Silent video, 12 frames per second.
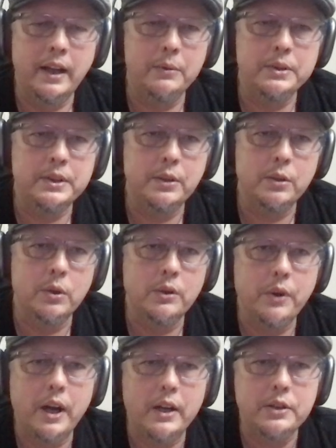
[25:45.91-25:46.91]
I was still going to
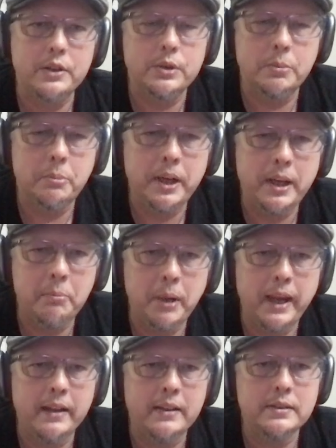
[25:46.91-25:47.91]
rock shows and meeting
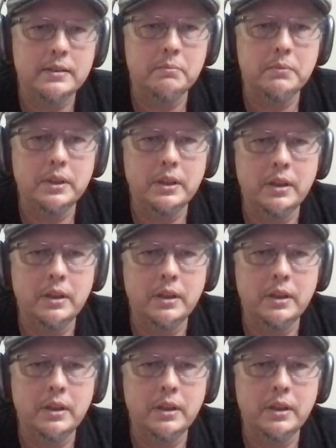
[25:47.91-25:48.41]
bands and